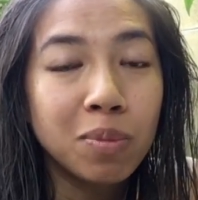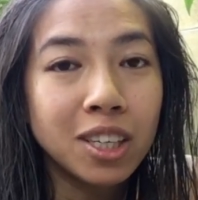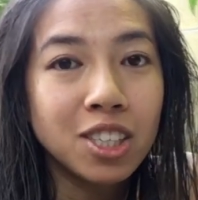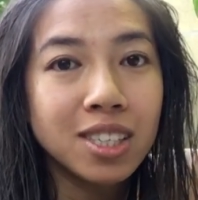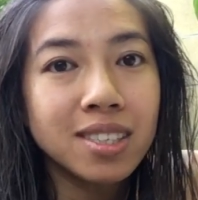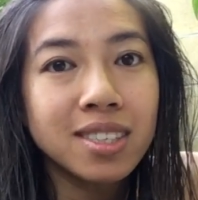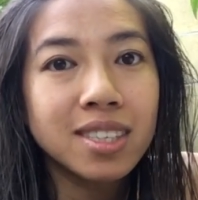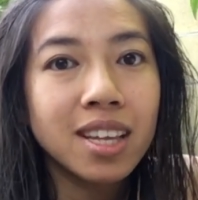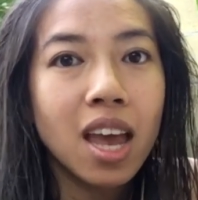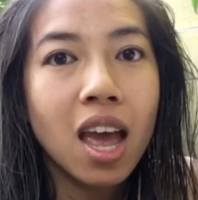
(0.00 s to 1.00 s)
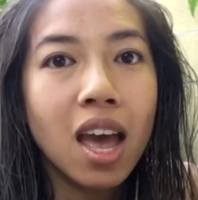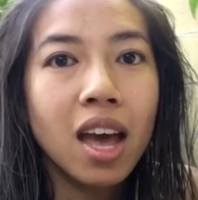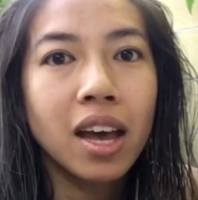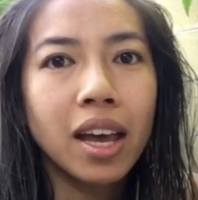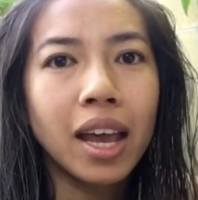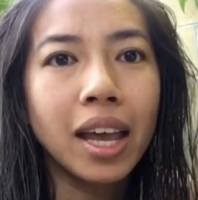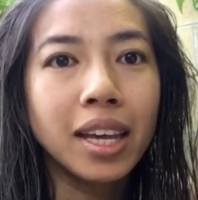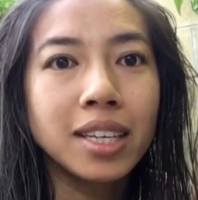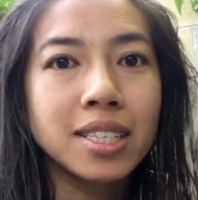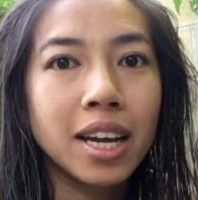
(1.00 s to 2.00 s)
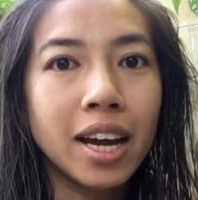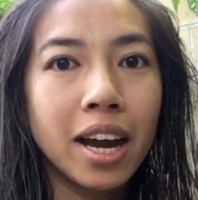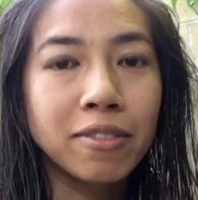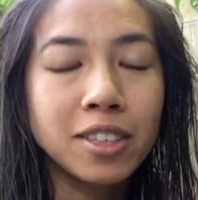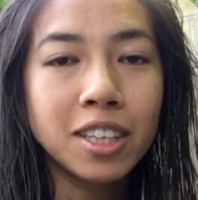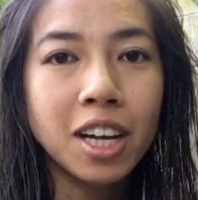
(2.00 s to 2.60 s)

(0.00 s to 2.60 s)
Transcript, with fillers: peaches, and I've done